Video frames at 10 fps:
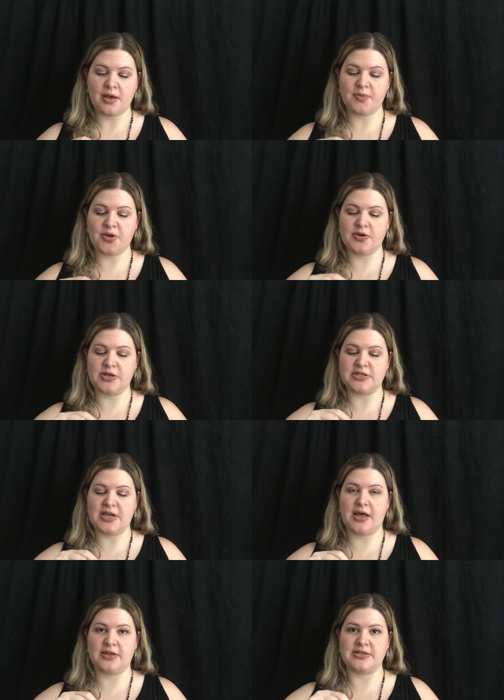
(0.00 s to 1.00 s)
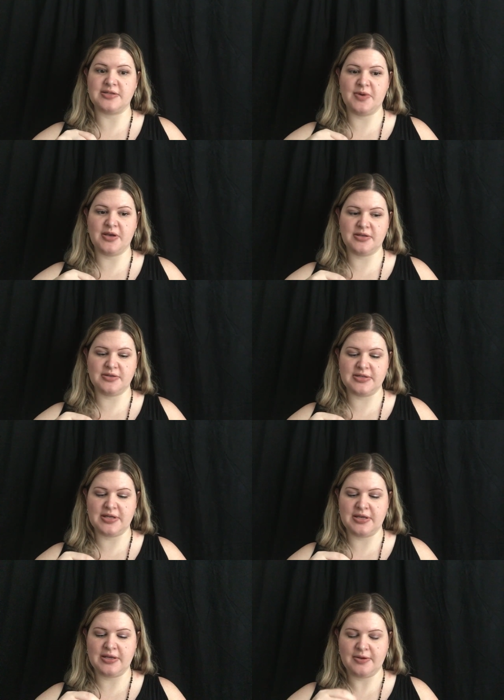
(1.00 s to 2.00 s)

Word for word: I'm curious to how this smells.